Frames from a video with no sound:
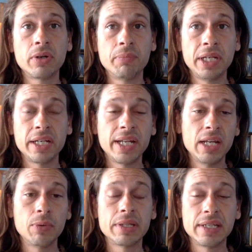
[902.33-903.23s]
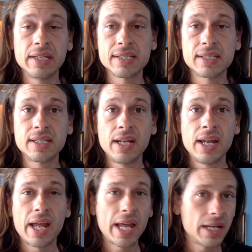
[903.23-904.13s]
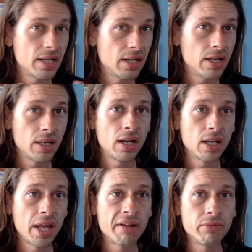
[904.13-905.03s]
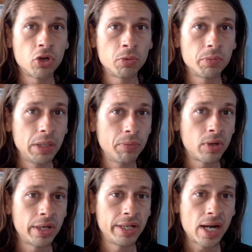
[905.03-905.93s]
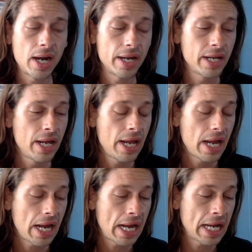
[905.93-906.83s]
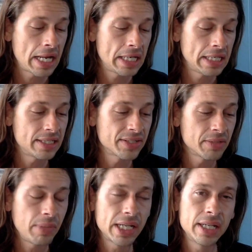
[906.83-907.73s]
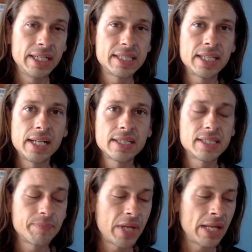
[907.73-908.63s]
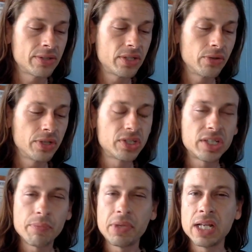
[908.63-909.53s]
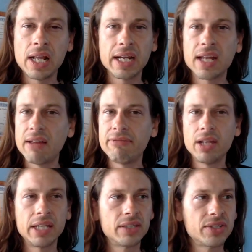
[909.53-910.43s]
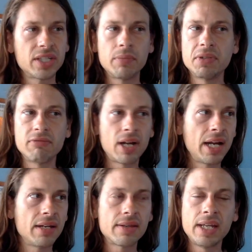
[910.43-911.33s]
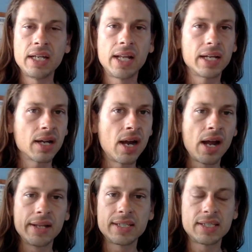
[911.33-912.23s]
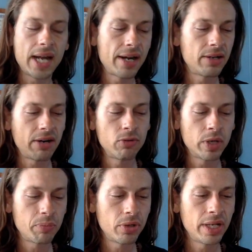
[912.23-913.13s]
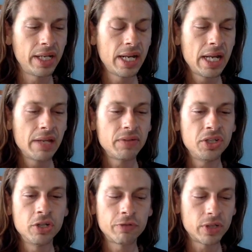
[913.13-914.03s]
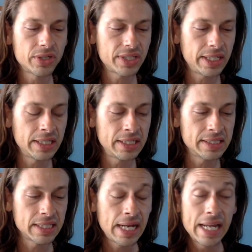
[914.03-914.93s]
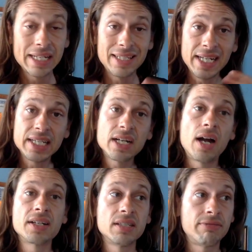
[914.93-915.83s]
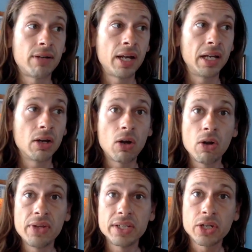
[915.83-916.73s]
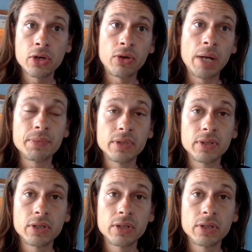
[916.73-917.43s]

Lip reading: are being hit with this and a lot of normal people are not. And it doesn't make any sense. And so there's something like, I feel like there's some divine thing like God, Saturn, however you want to put it. The universe is detoxifying all these corrupt